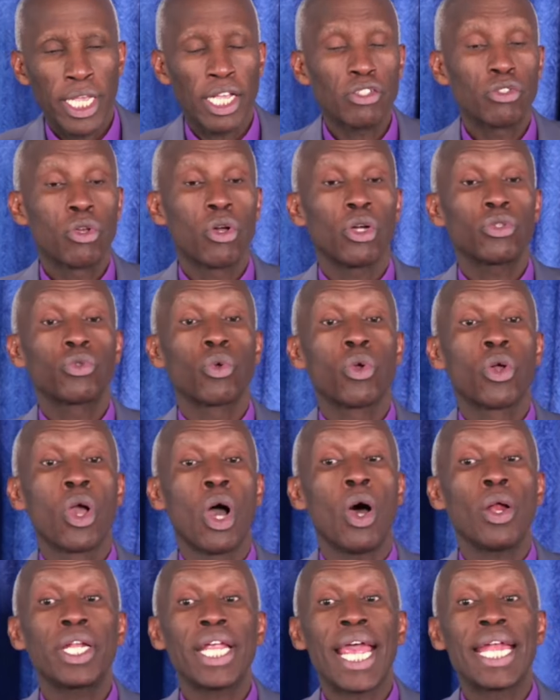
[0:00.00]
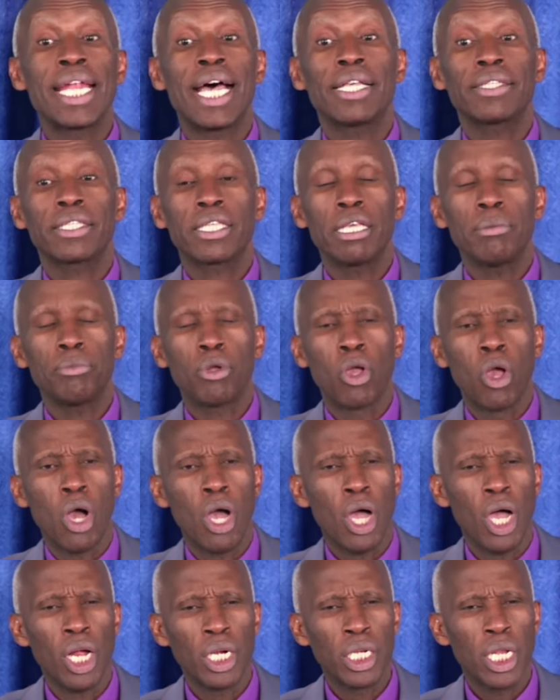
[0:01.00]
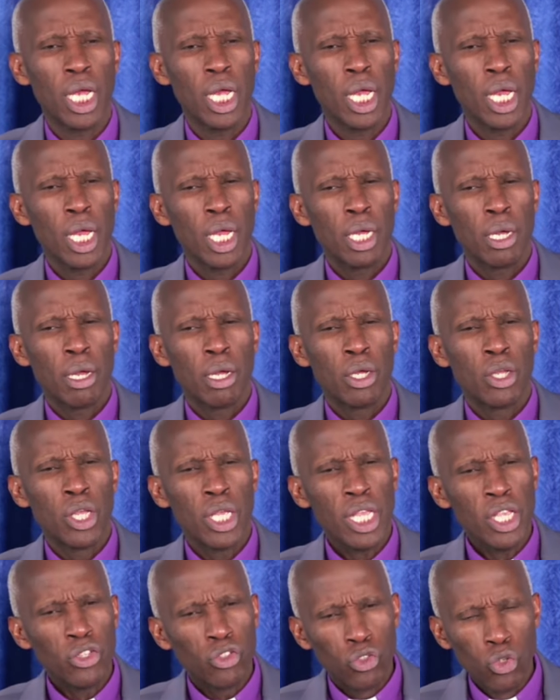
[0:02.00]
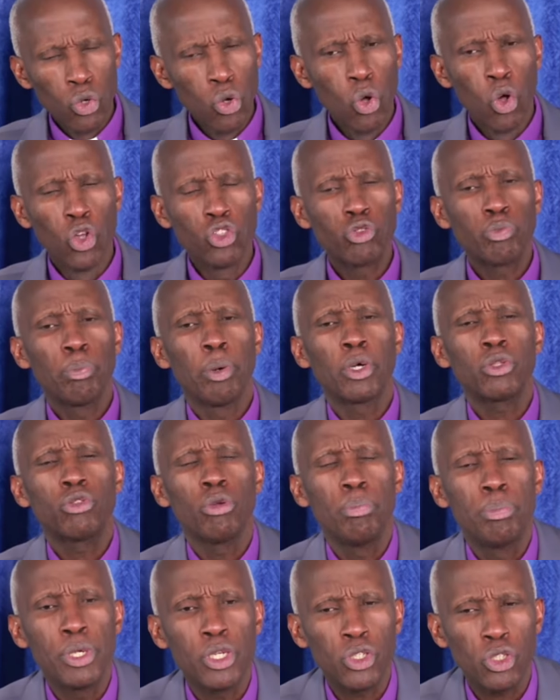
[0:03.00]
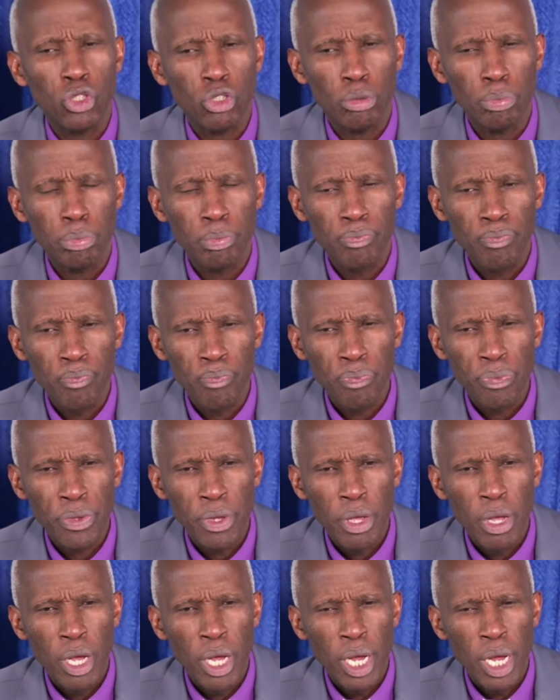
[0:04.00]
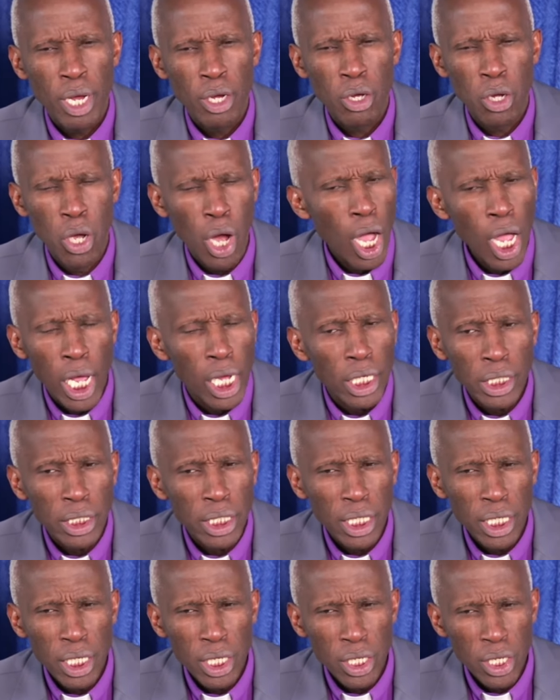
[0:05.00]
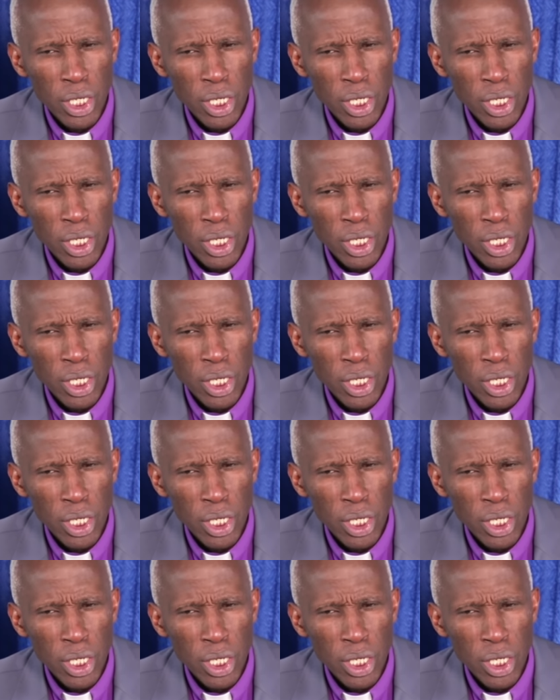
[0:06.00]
Just go to God and ask him, God, is you who spoke to Bishop? God,